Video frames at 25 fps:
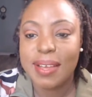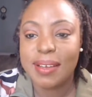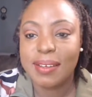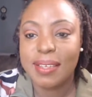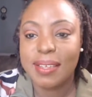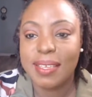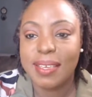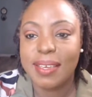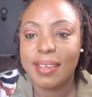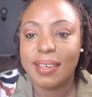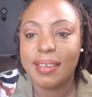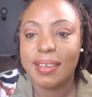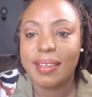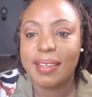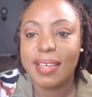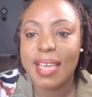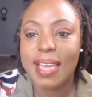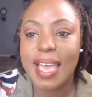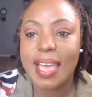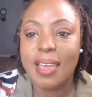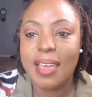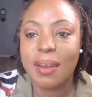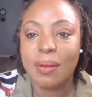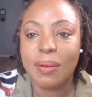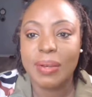Yeah.
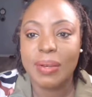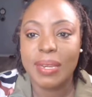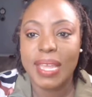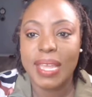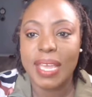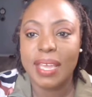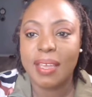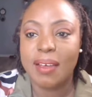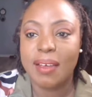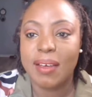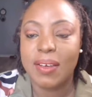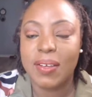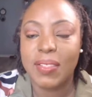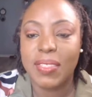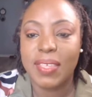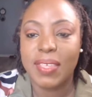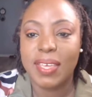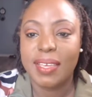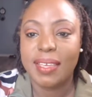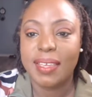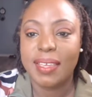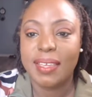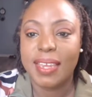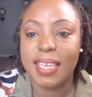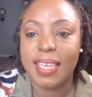I don't like all
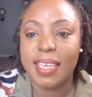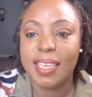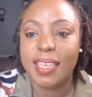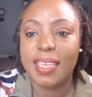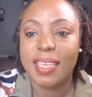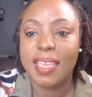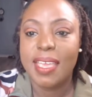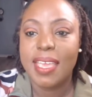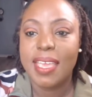that. Like,